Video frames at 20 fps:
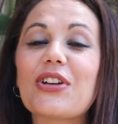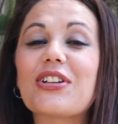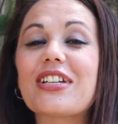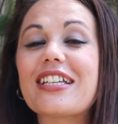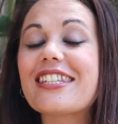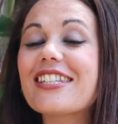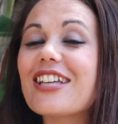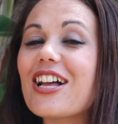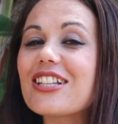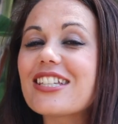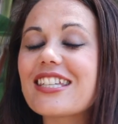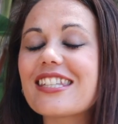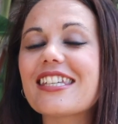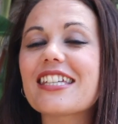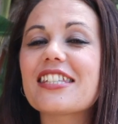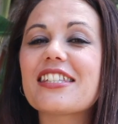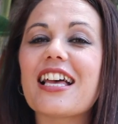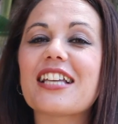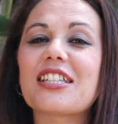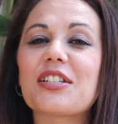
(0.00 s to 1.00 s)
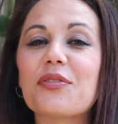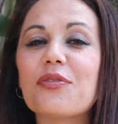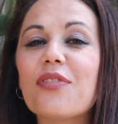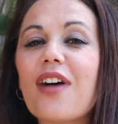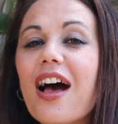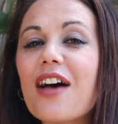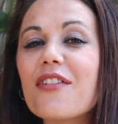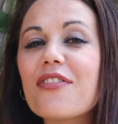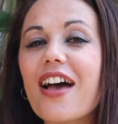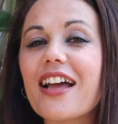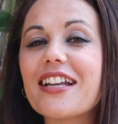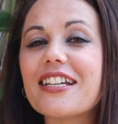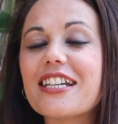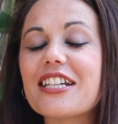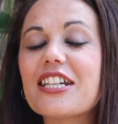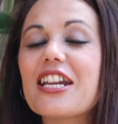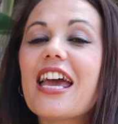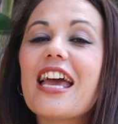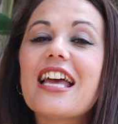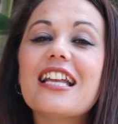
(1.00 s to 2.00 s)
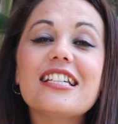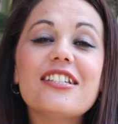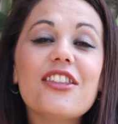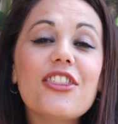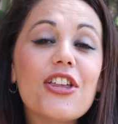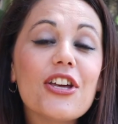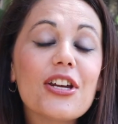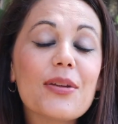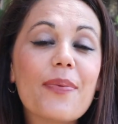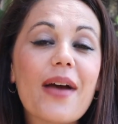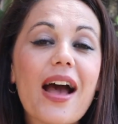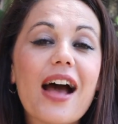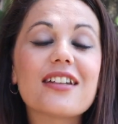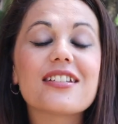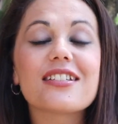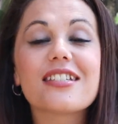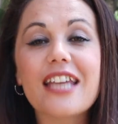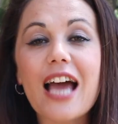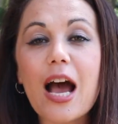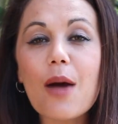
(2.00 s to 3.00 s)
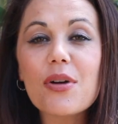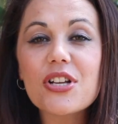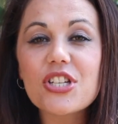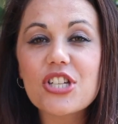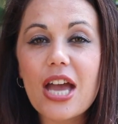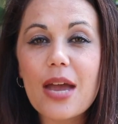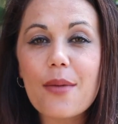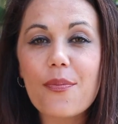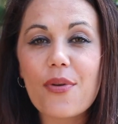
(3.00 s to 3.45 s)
on he sold to 6,500 £30 Daiwa J